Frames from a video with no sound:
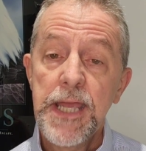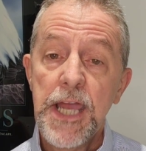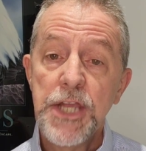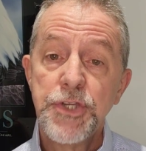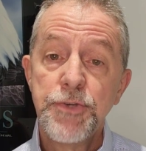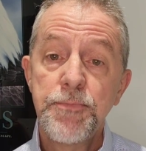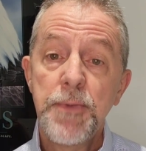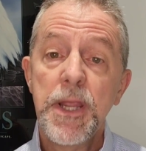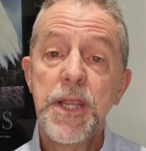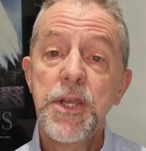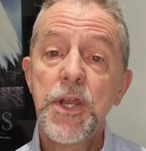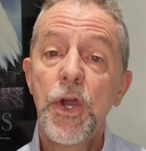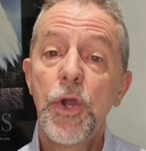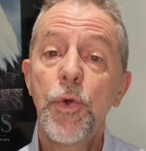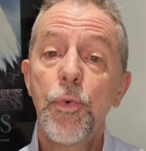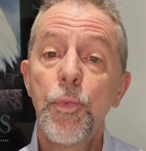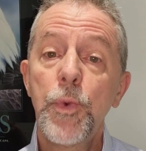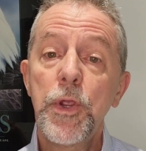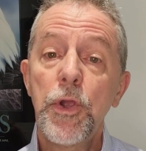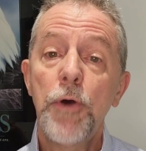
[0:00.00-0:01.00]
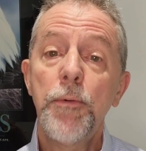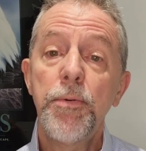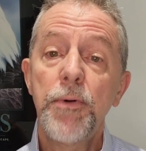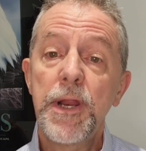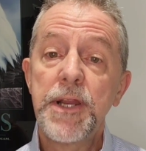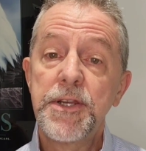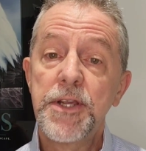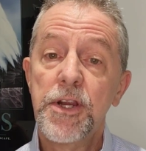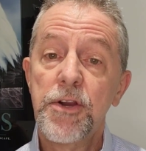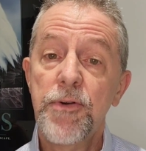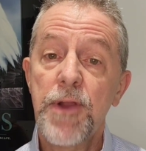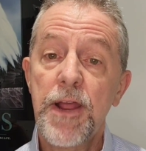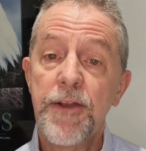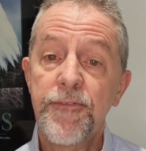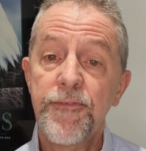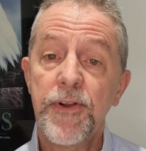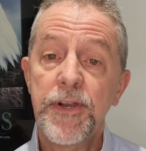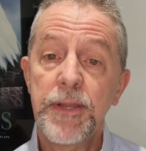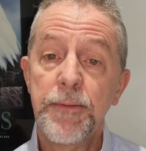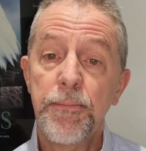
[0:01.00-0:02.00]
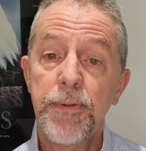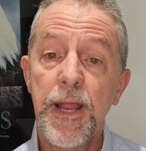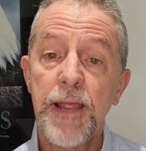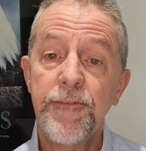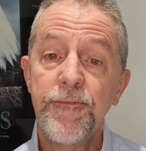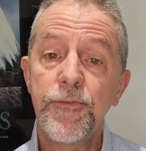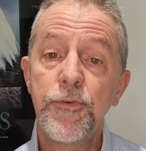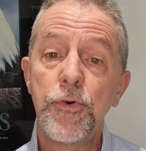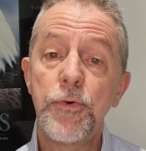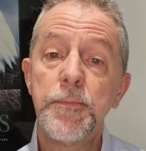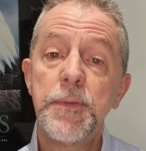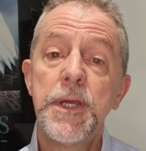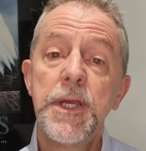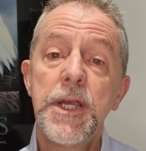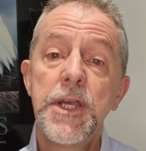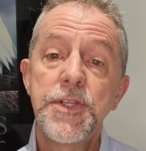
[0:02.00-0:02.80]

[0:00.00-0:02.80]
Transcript: As you may know, we operate a crowdfunding platform,